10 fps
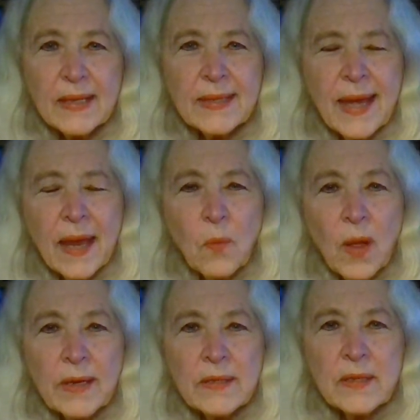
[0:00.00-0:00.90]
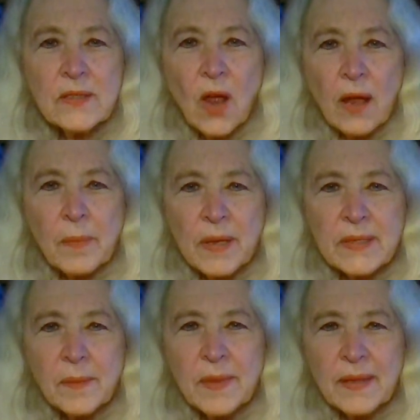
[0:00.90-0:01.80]
Today I wanted to talk about
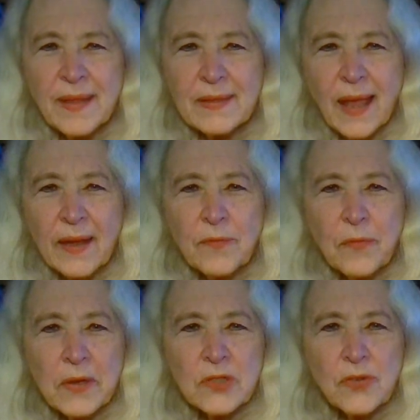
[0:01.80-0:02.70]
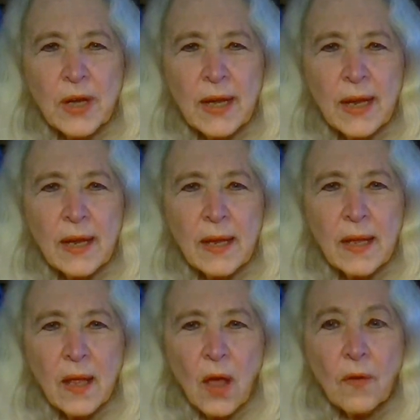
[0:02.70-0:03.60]
something that's kind of frustrating
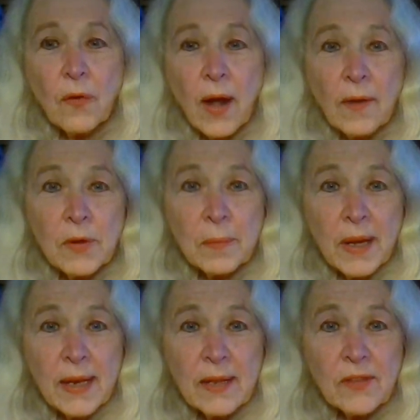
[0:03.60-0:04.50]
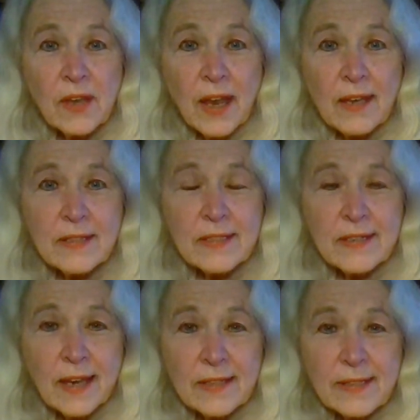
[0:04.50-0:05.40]
for everybody in the United
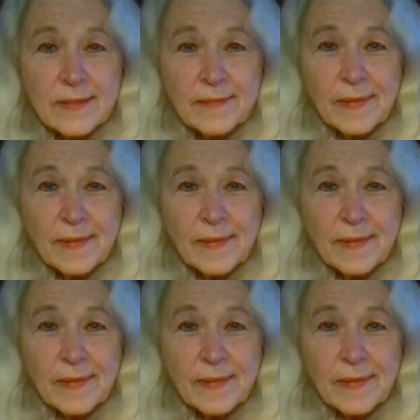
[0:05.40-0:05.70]
States.